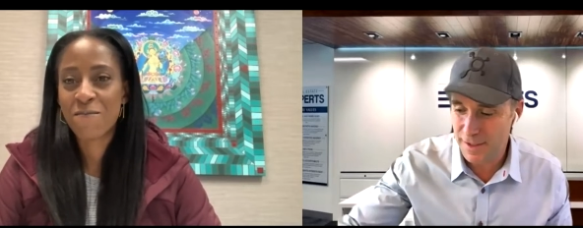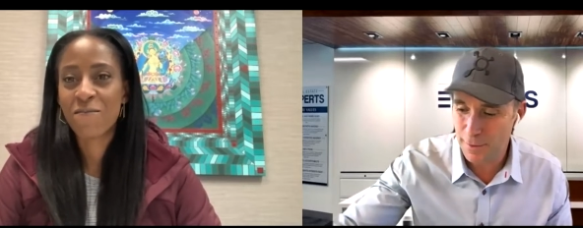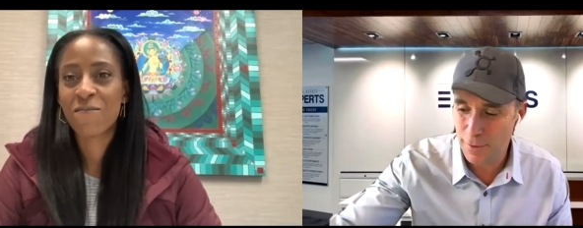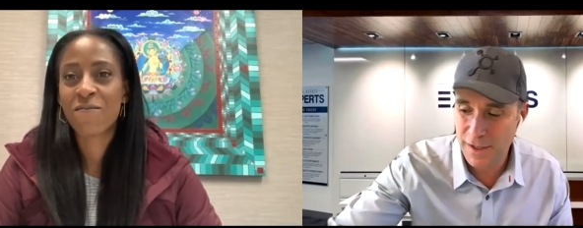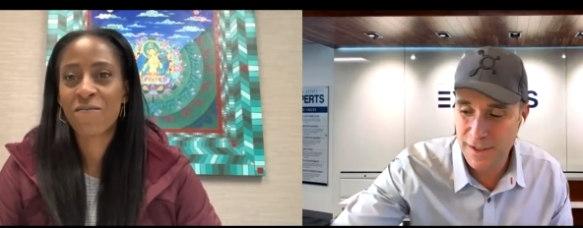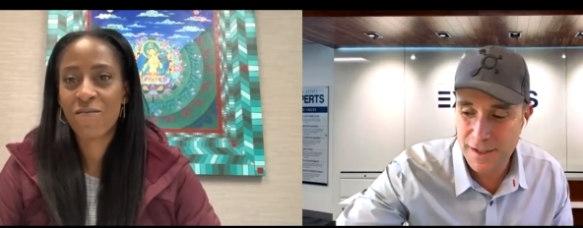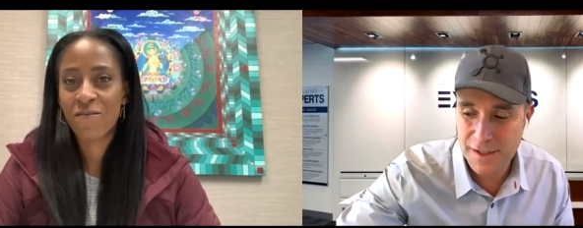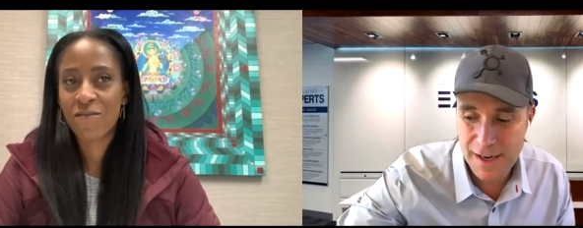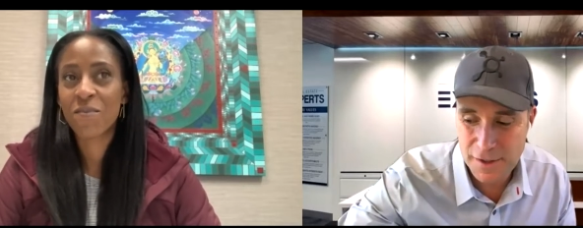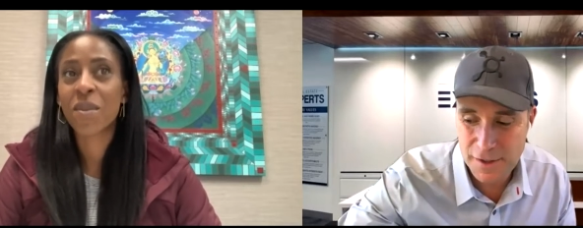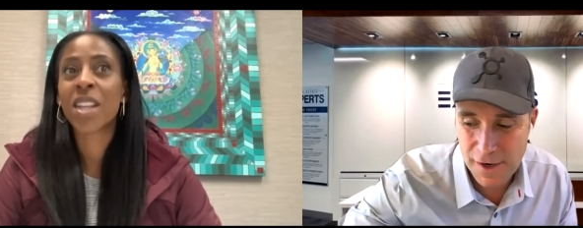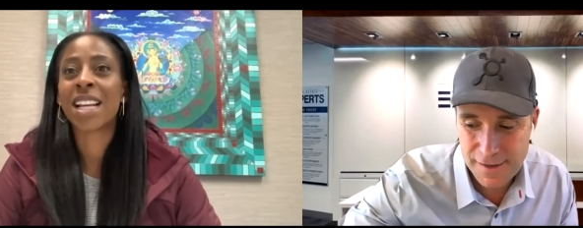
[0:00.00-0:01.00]
Speaker 1: I said, well, you did
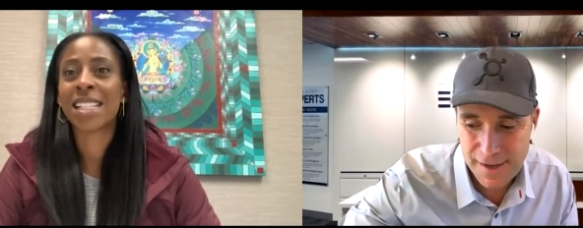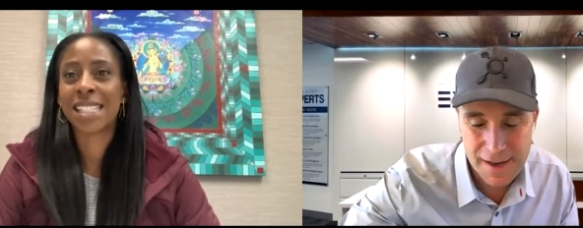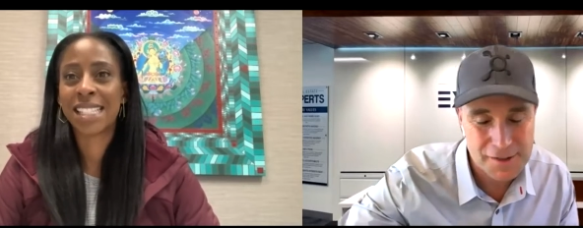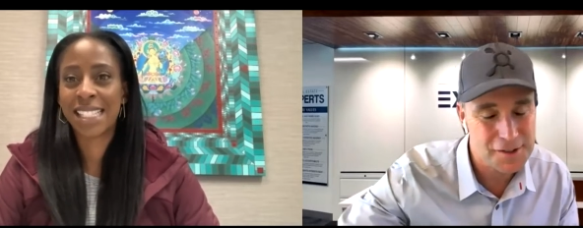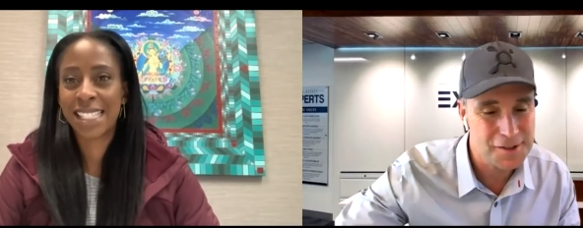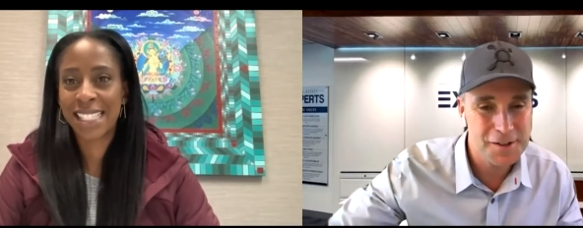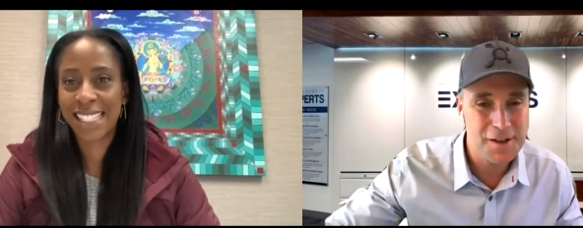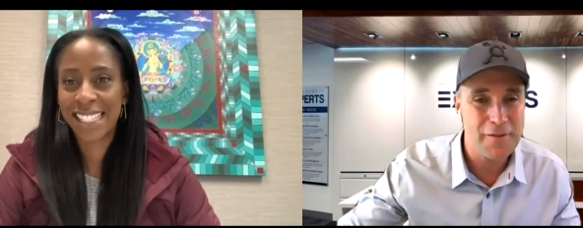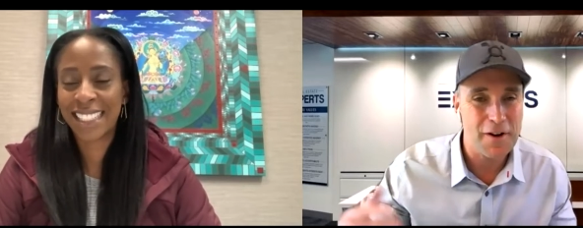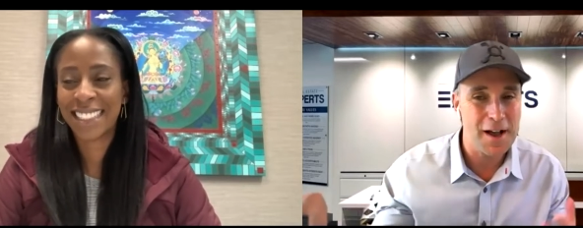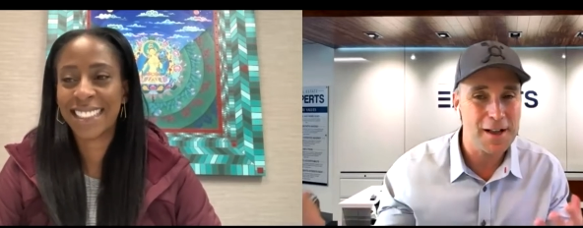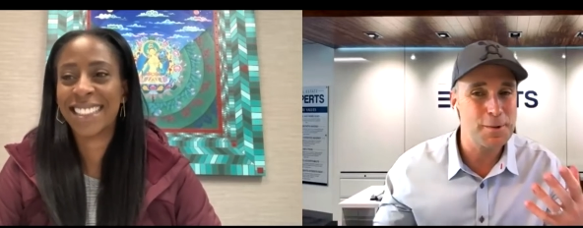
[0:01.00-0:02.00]
10 transactions. You have
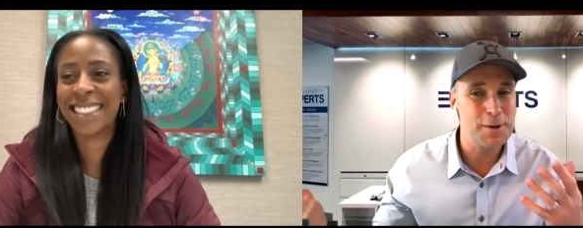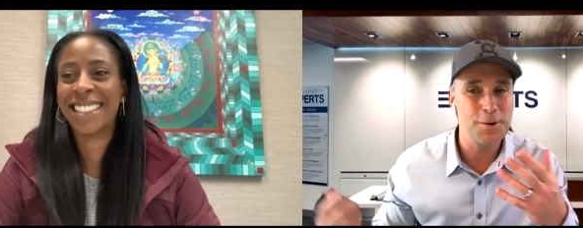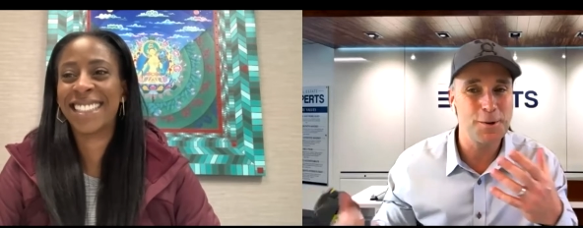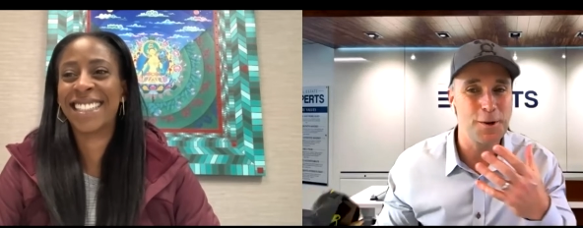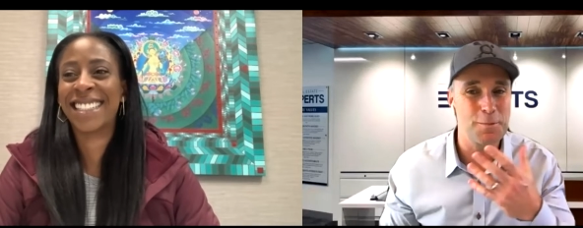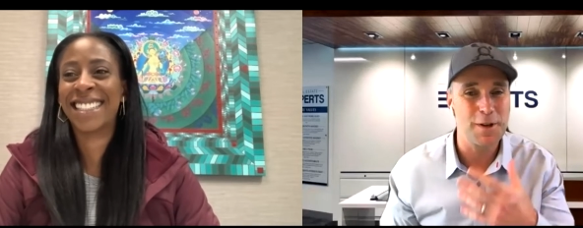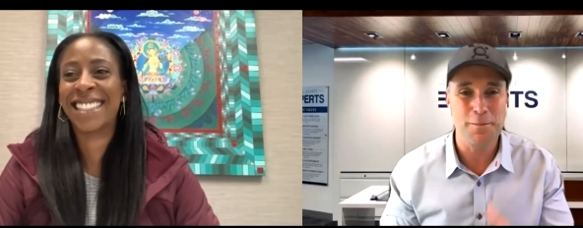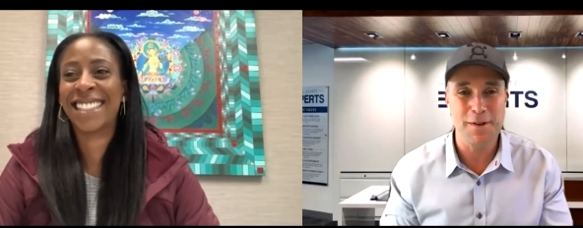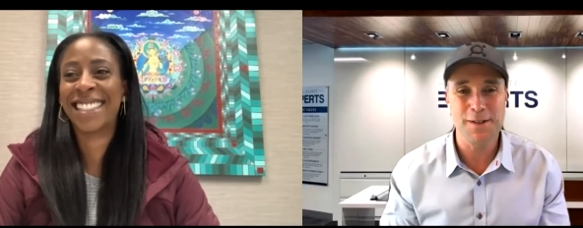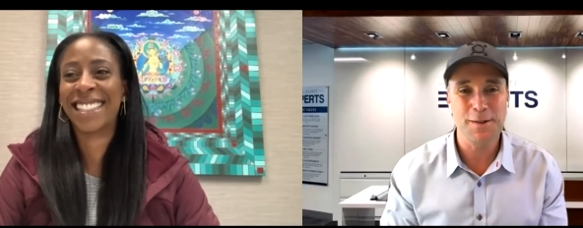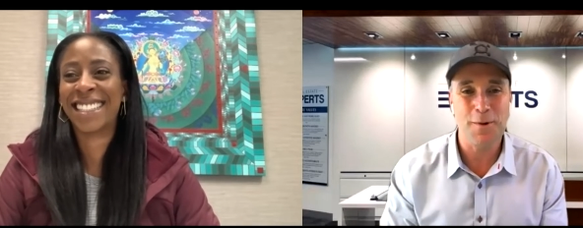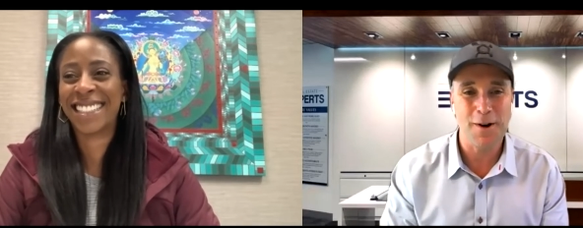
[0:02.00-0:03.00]
a husband who could be a
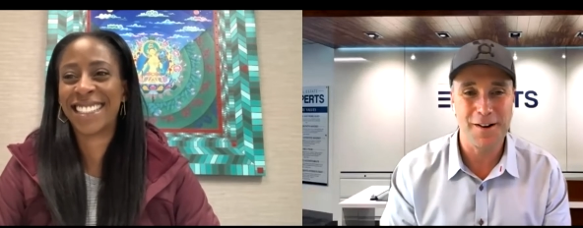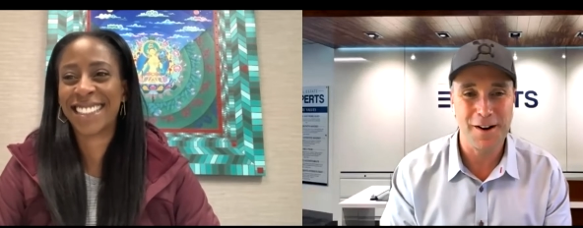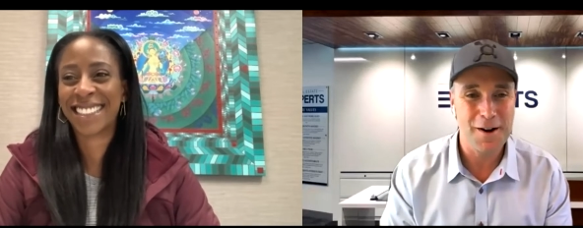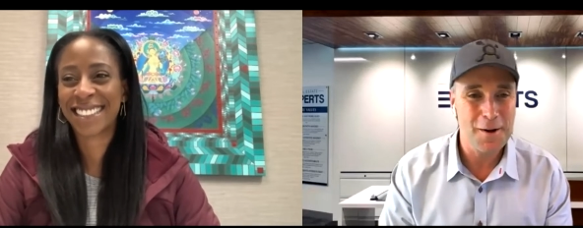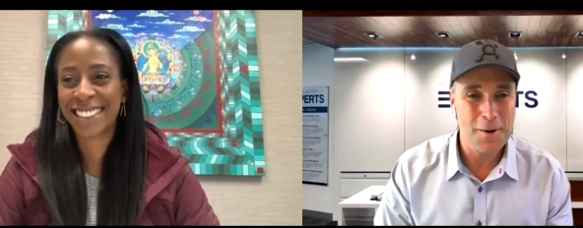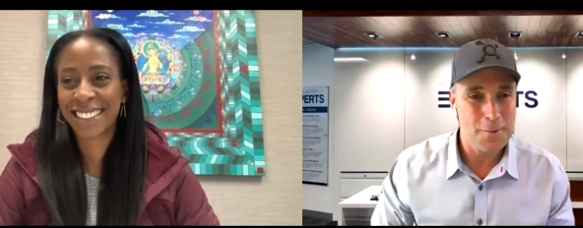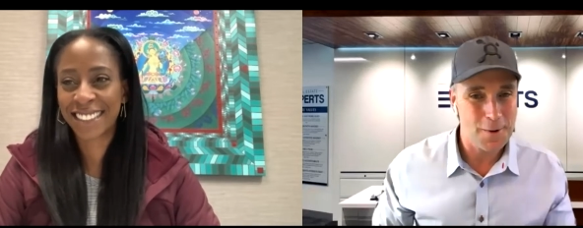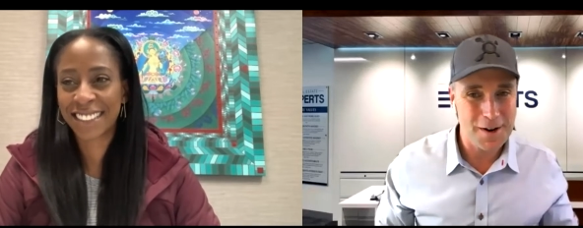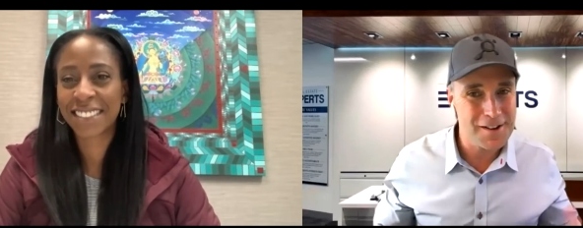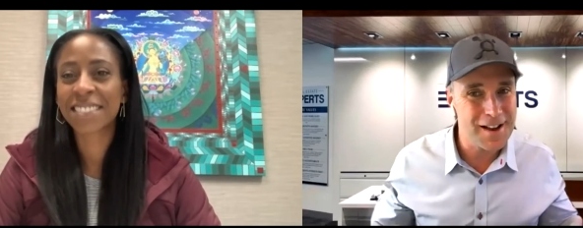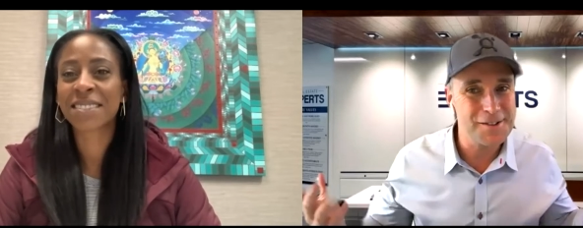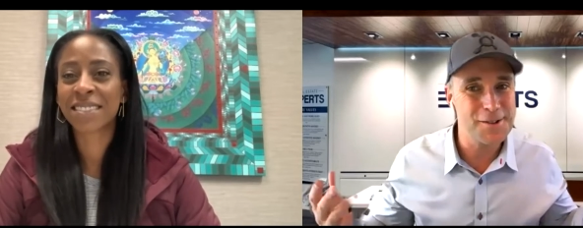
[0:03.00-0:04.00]
business partner here. Why
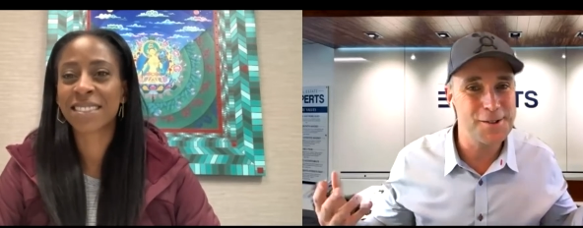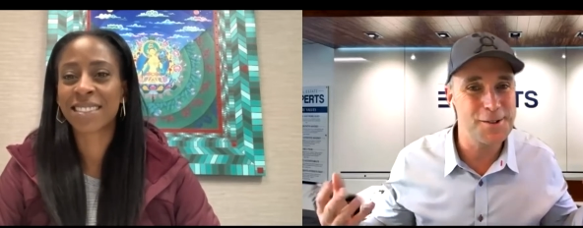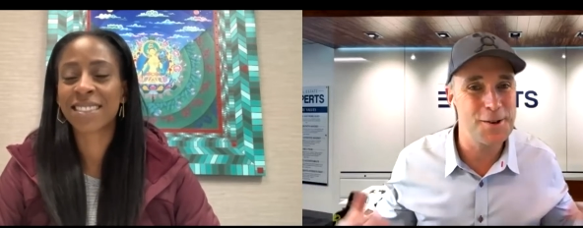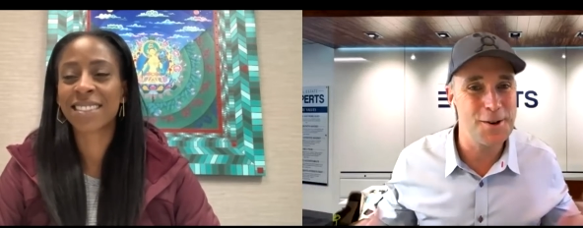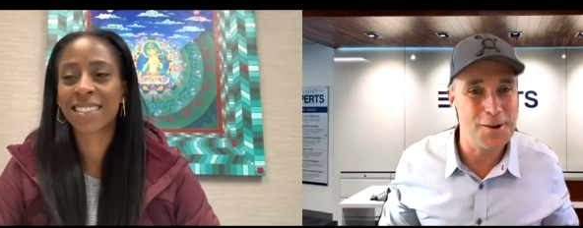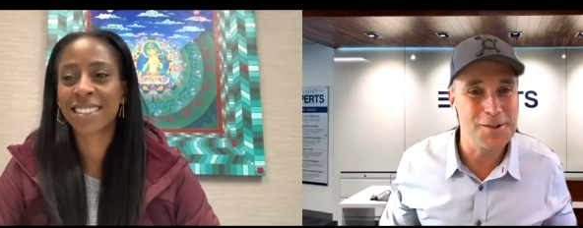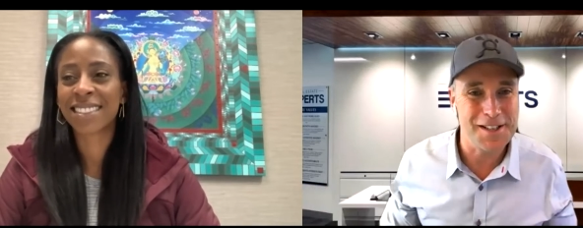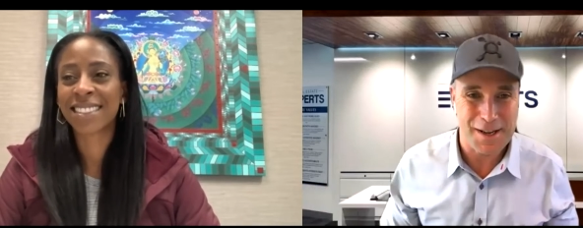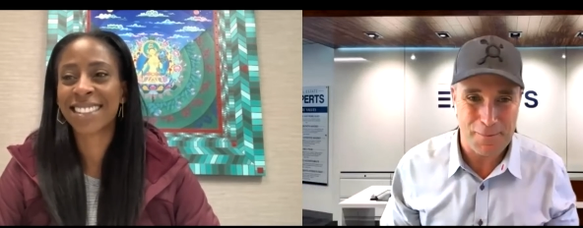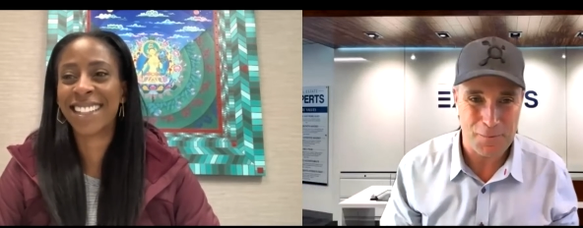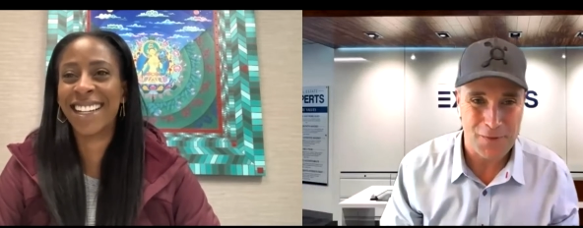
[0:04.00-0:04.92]
don't you guys just do your own team?